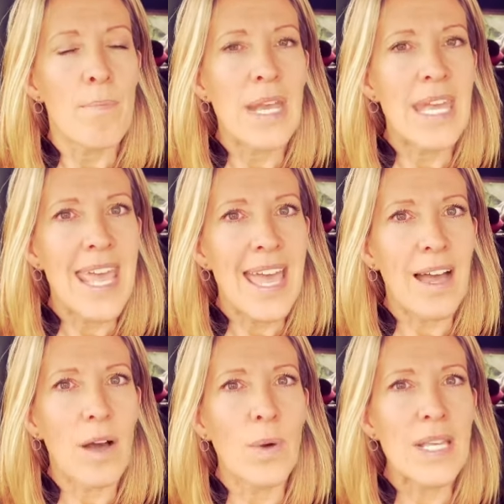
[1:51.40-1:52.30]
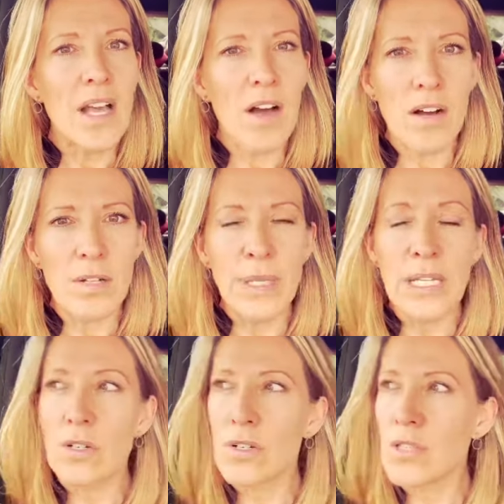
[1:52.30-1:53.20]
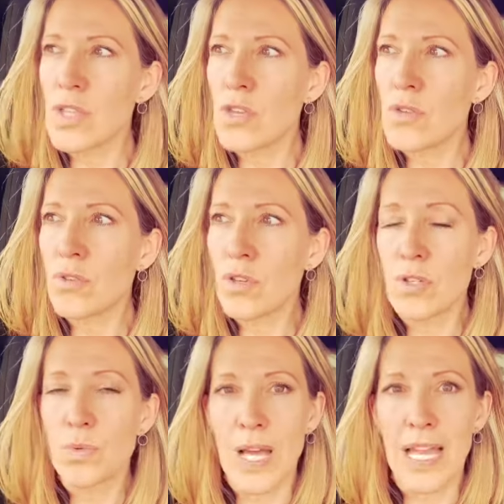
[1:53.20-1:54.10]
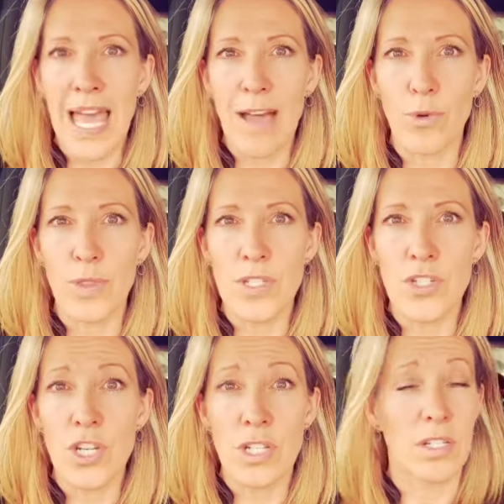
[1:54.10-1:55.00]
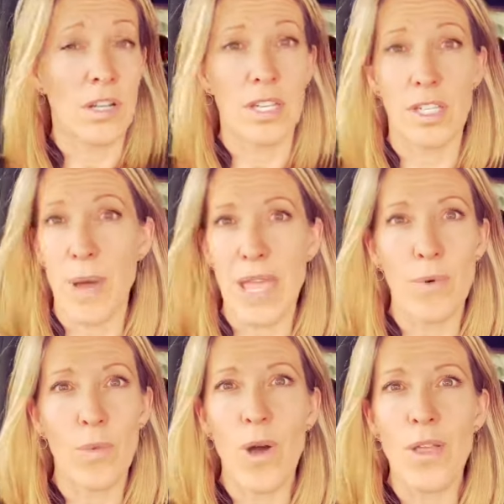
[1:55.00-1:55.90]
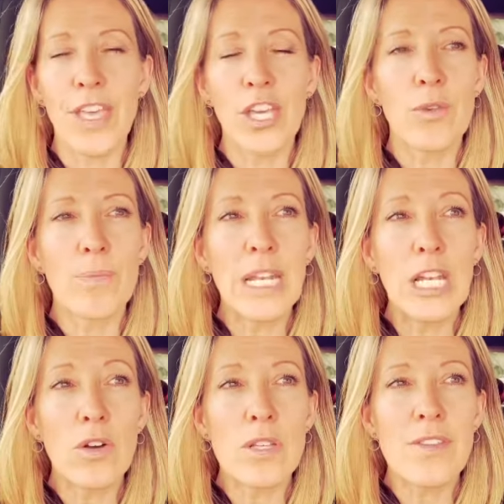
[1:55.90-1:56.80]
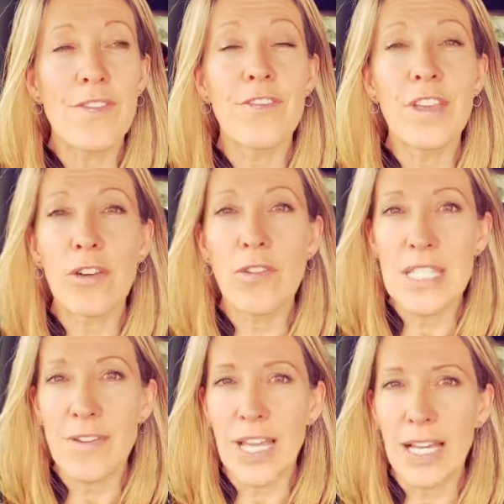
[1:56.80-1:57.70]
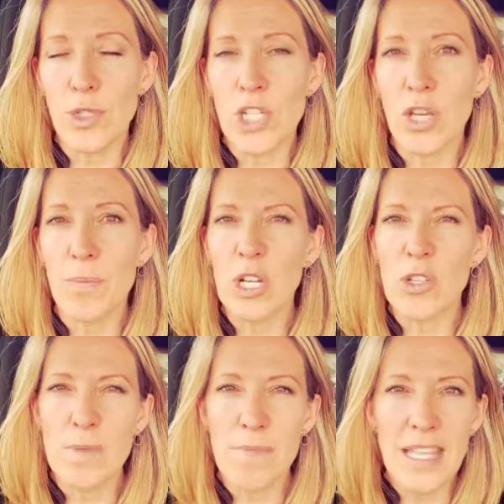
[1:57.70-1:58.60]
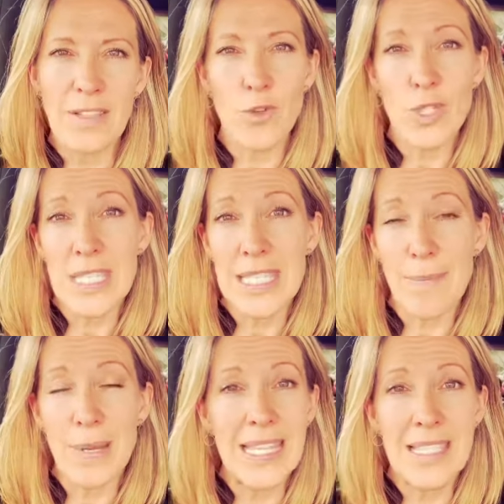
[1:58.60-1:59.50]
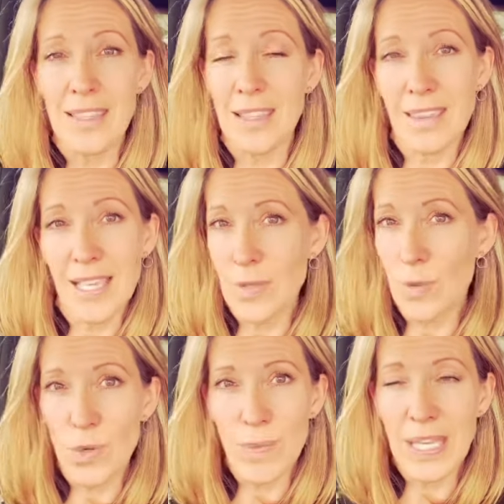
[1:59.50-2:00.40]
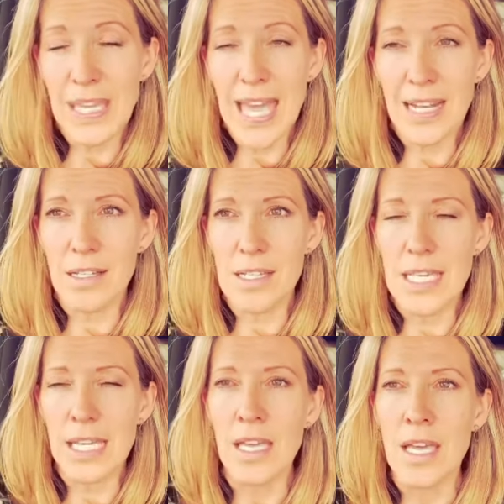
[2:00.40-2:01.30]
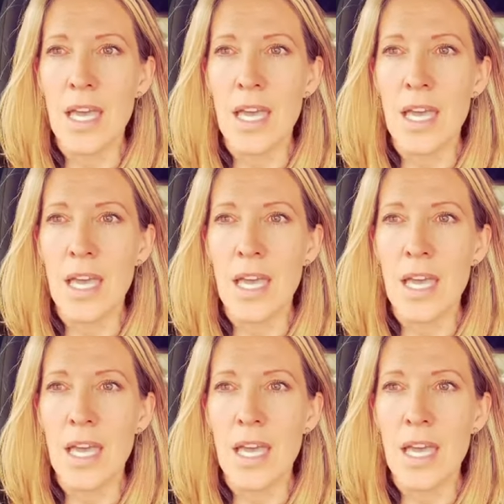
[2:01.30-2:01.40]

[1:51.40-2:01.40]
But now it's hard because you could well have one that's just like paper 1. There could be lots of figurative language. There could be lots of metaphors and similes, and that's what you'll be analysing.